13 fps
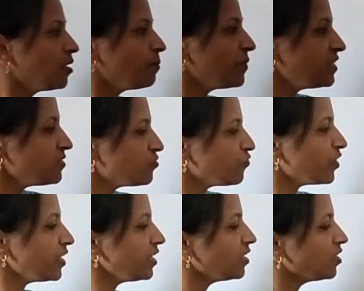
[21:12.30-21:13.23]
Means
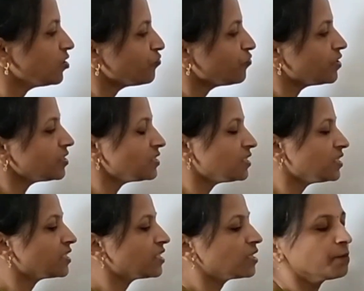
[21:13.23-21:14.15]
what? First
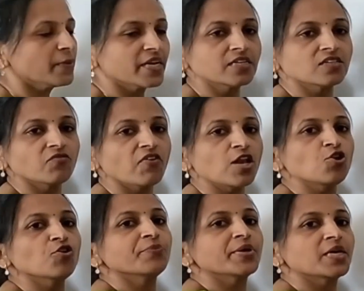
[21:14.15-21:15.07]
decrement the
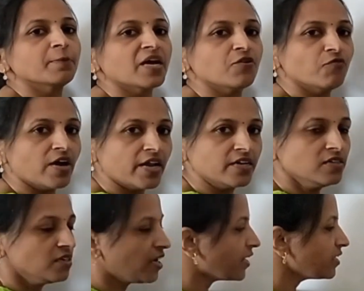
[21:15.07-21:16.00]
value of A by one
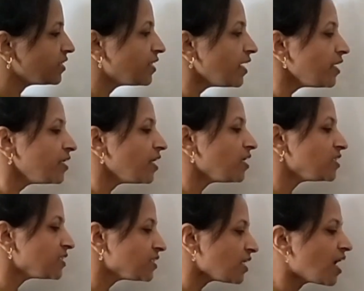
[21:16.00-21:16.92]
and then
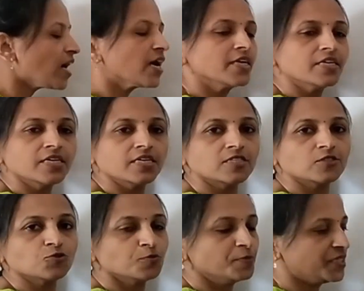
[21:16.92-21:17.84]
assign it
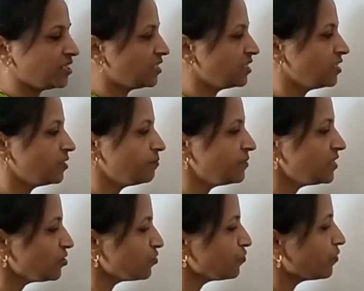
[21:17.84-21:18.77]
to B.
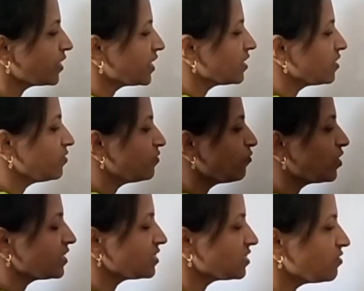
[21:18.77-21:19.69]
Means what,
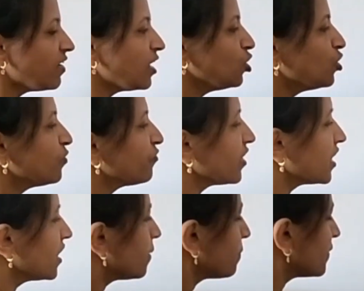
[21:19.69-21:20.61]
what is the value of
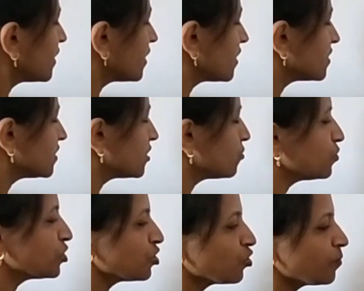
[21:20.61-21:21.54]
A after
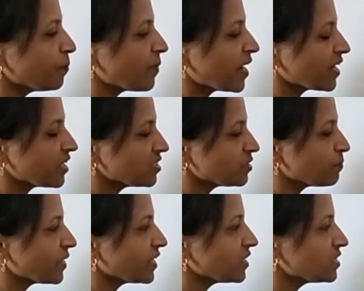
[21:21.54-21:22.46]
execution of minus
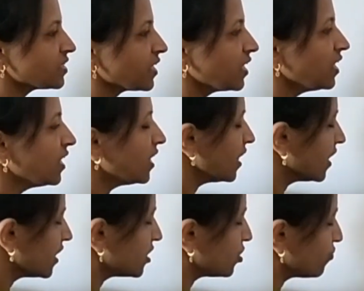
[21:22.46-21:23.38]
minus A?
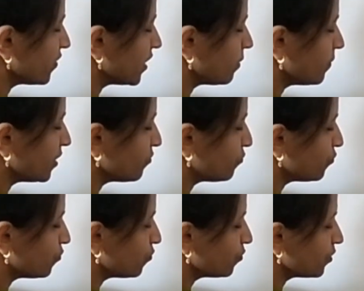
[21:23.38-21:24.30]
It will be
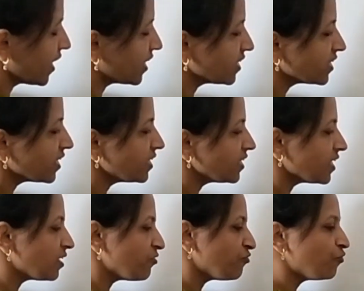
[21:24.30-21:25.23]
four, and then
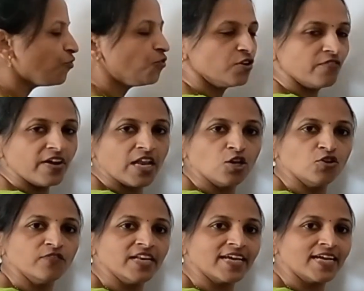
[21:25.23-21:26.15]
that four
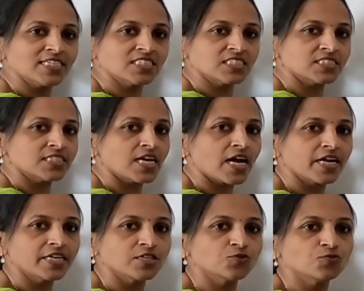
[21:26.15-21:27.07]
value will get
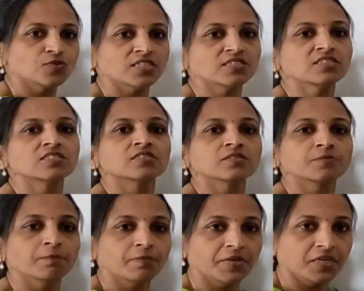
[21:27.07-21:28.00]
assigned to this B.